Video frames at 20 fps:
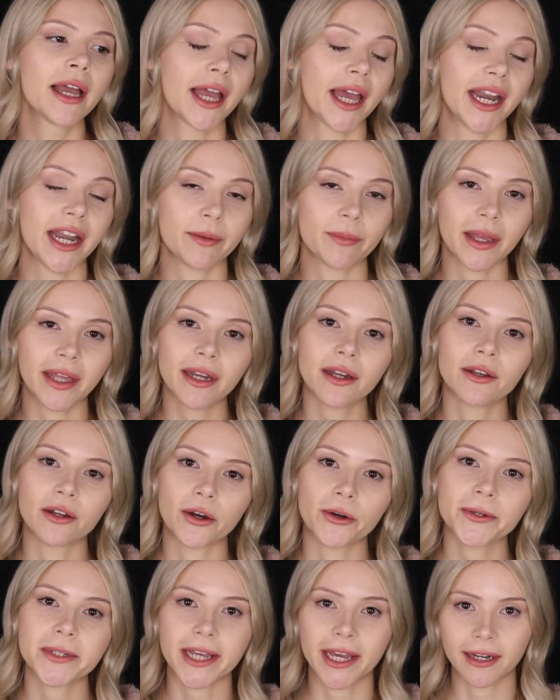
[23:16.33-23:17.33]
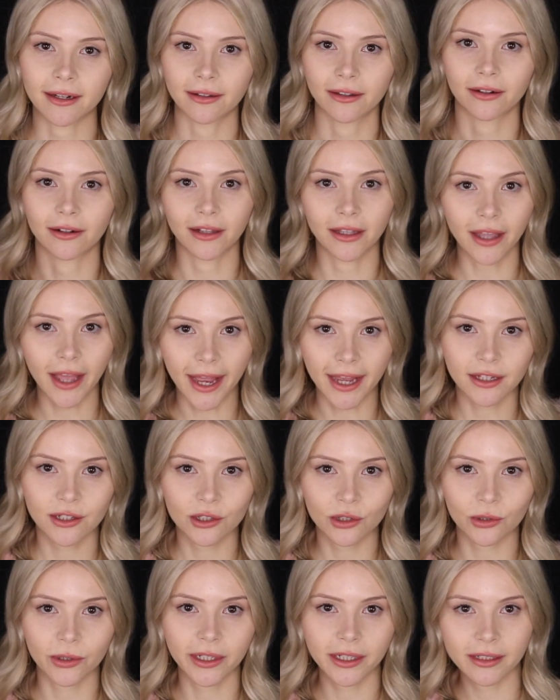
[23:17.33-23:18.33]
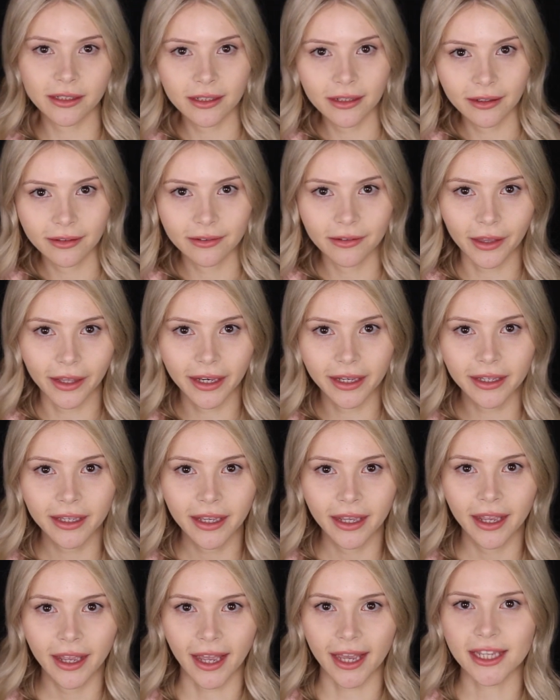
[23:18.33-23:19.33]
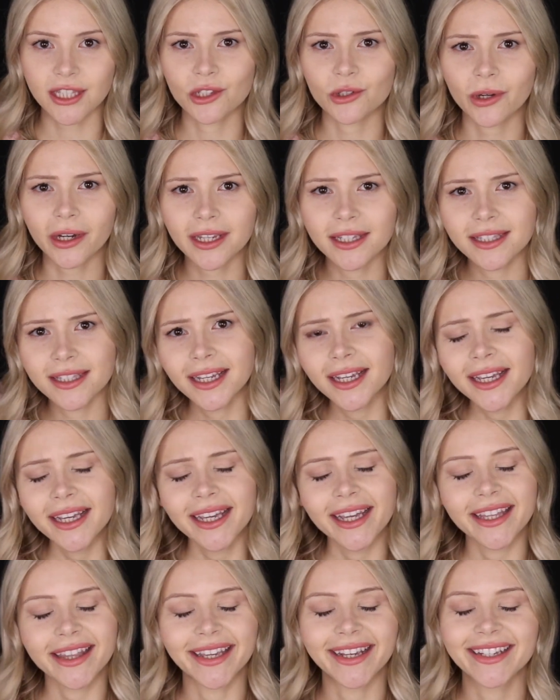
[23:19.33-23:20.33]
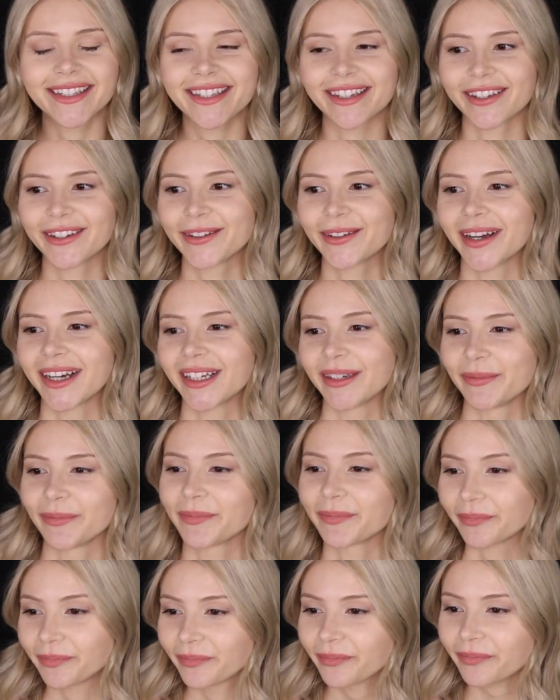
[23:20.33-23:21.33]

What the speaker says: and I made a note to add a little asterisk thing to